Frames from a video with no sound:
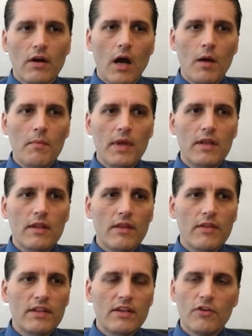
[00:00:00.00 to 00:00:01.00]
I mean, they're
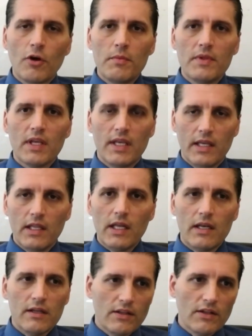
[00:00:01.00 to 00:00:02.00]
determined to kill it.
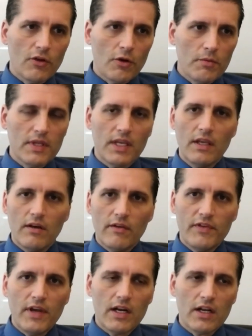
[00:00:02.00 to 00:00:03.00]
They're determined to kill
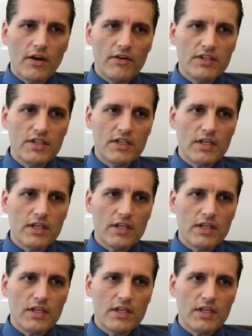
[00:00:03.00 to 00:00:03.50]
fiat currencies.